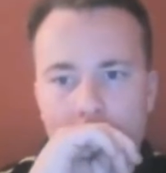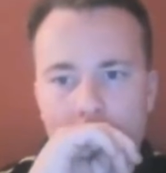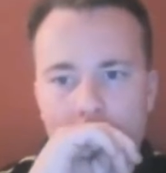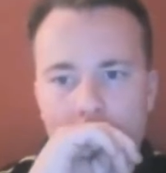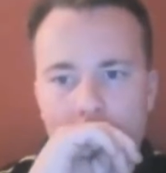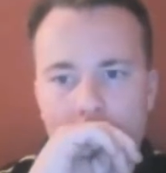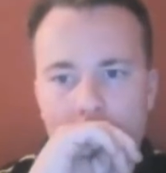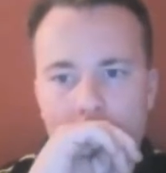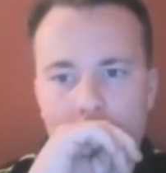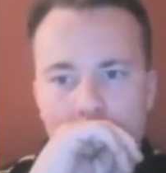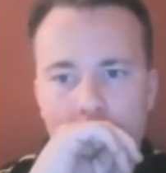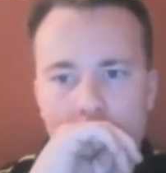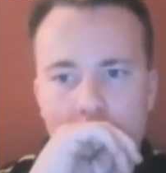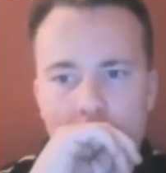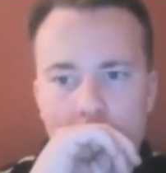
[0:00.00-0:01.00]

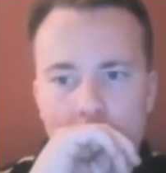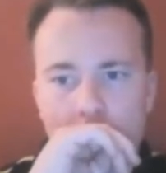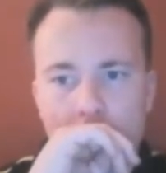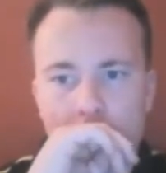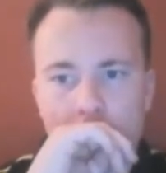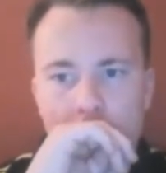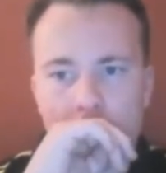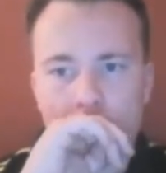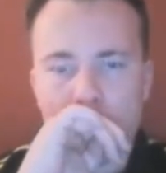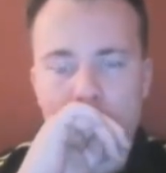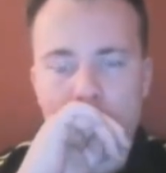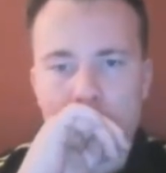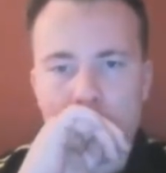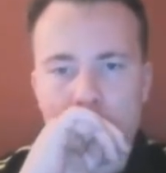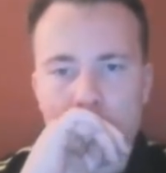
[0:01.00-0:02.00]

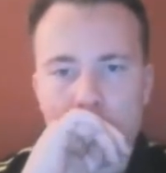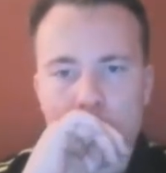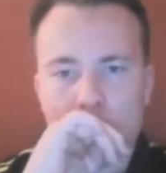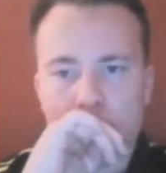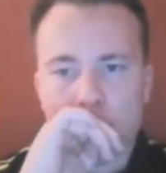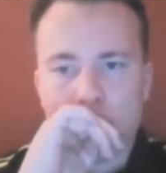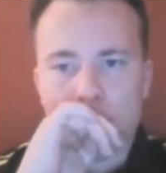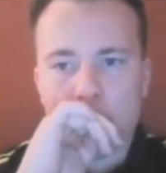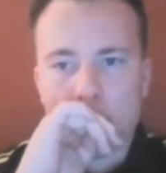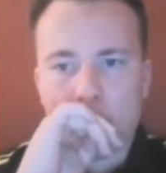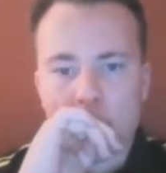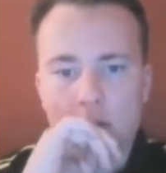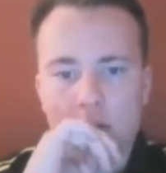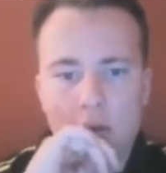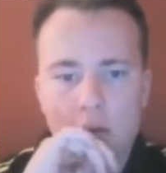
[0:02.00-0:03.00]

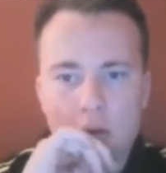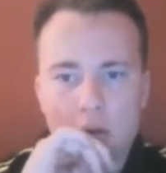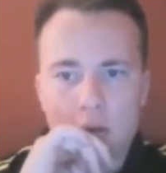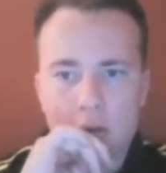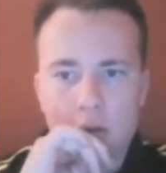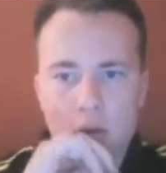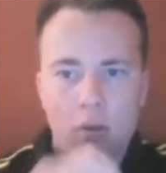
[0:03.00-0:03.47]
This person isn't speaking.